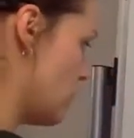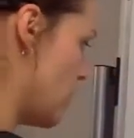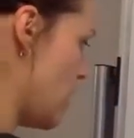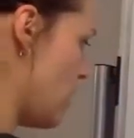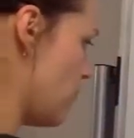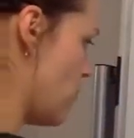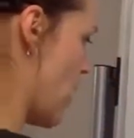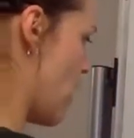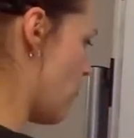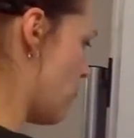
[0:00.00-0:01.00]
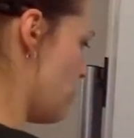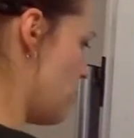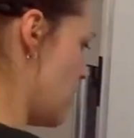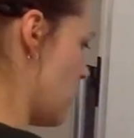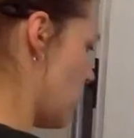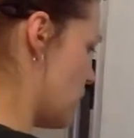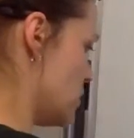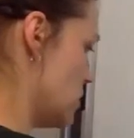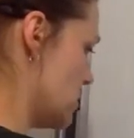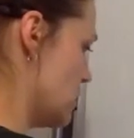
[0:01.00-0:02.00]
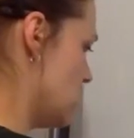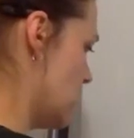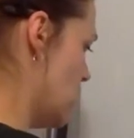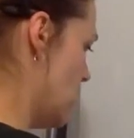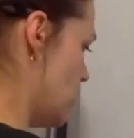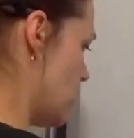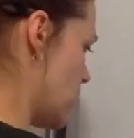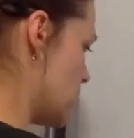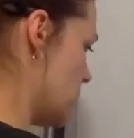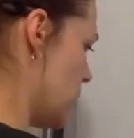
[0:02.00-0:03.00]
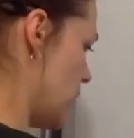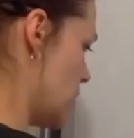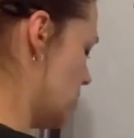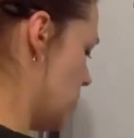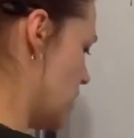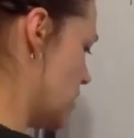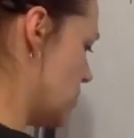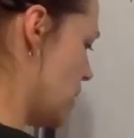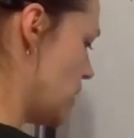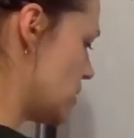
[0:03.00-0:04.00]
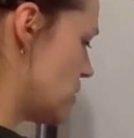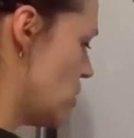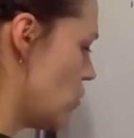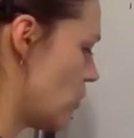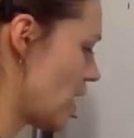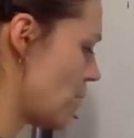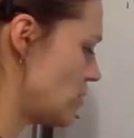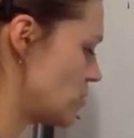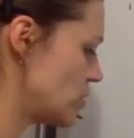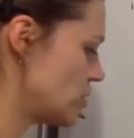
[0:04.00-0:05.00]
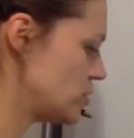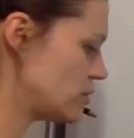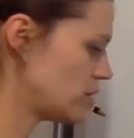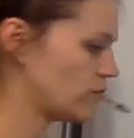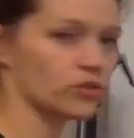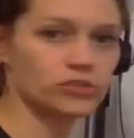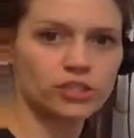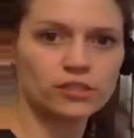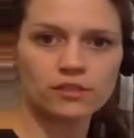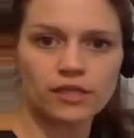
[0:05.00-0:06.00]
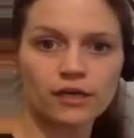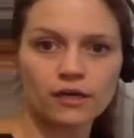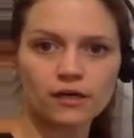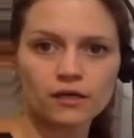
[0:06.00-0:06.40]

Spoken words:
If you have p orbitals, plus, plus, minus, minus, what happens when you do an inversion here?